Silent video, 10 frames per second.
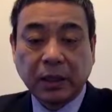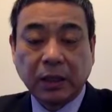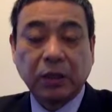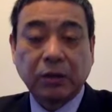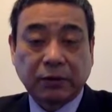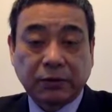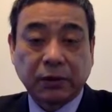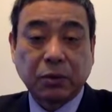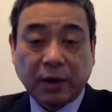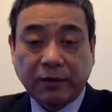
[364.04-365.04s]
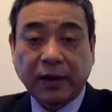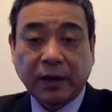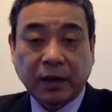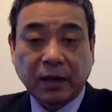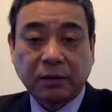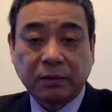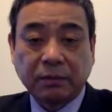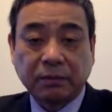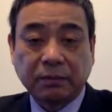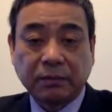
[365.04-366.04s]
you know the free Wi-Fi now.
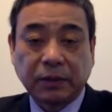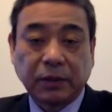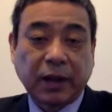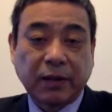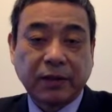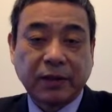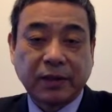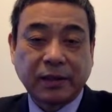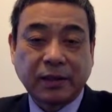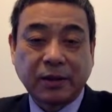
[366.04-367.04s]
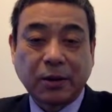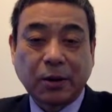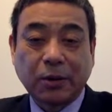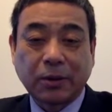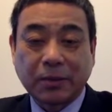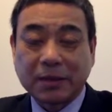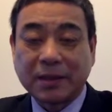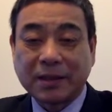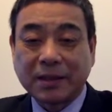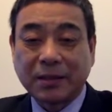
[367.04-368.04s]
You have in all the
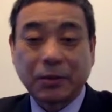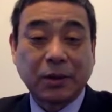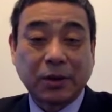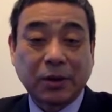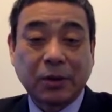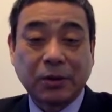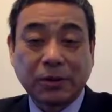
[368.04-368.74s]
businesses where you go,